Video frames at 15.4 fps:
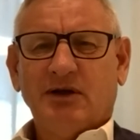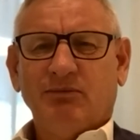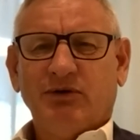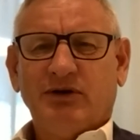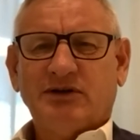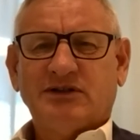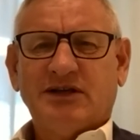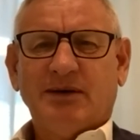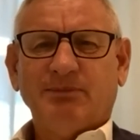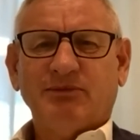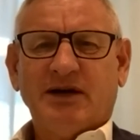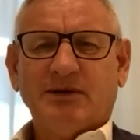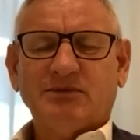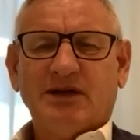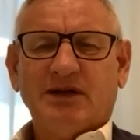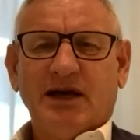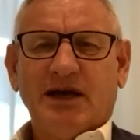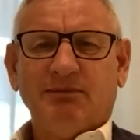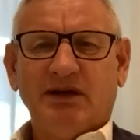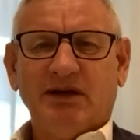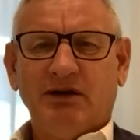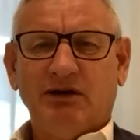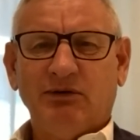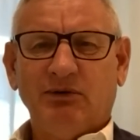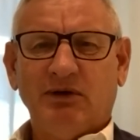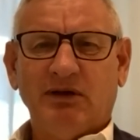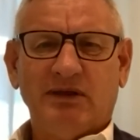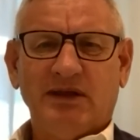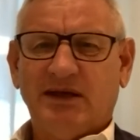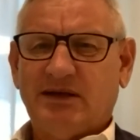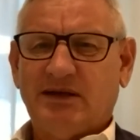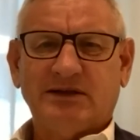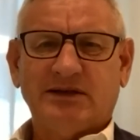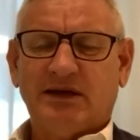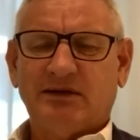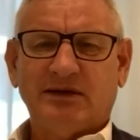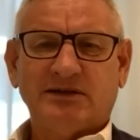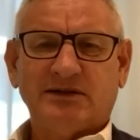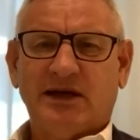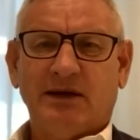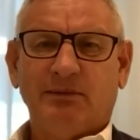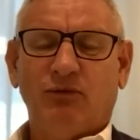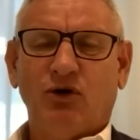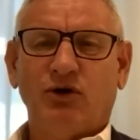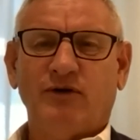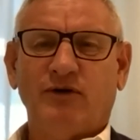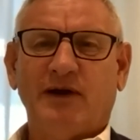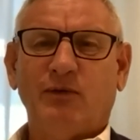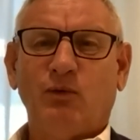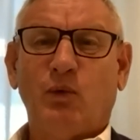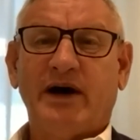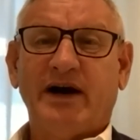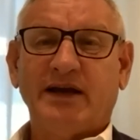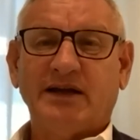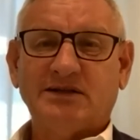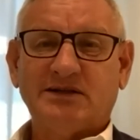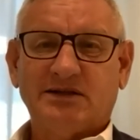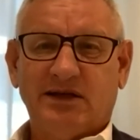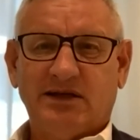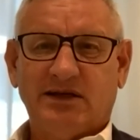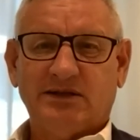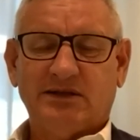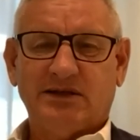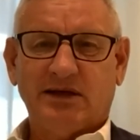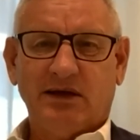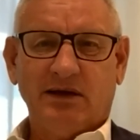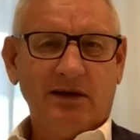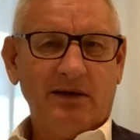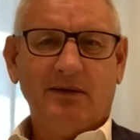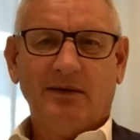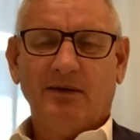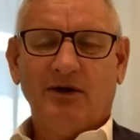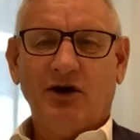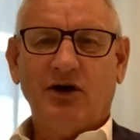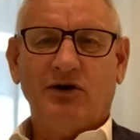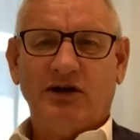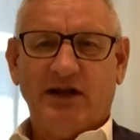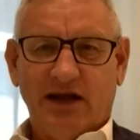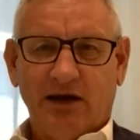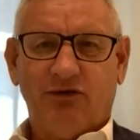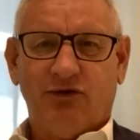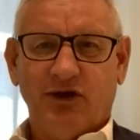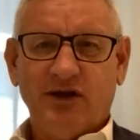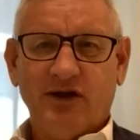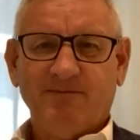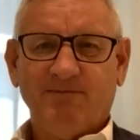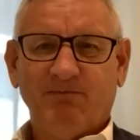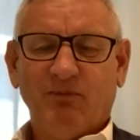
because sometimes they have been doing things, you say Moldovan wines is unhealthy,